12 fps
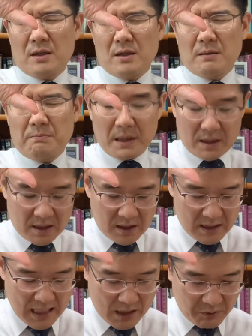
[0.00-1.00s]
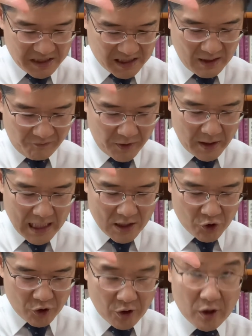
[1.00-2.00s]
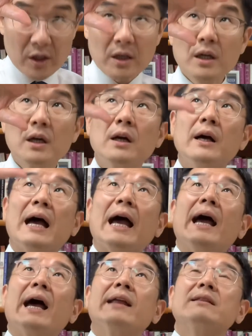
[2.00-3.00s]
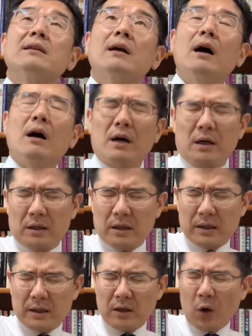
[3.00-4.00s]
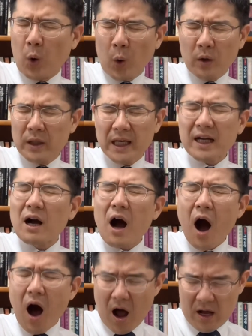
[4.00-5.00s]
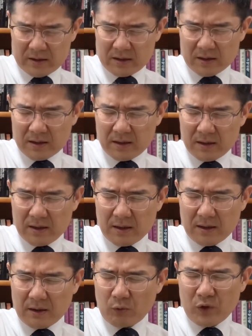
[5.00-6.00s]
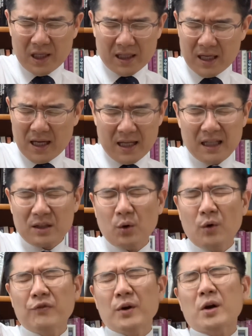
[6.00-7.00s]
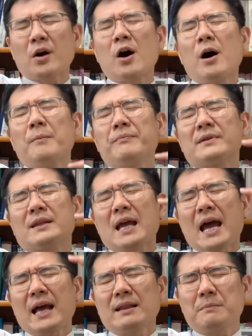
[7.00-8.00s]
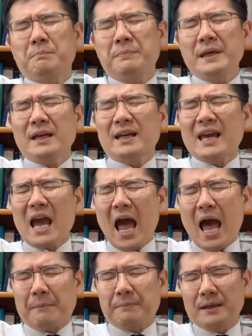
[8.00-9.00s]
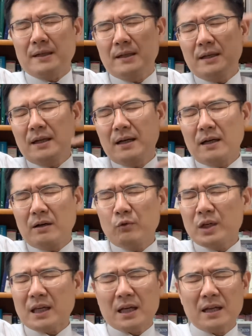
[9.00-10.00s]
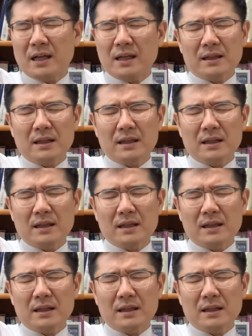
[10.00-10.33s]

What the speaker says: between our sinful nature and holy God. We cannot overcome that big gap. We cannot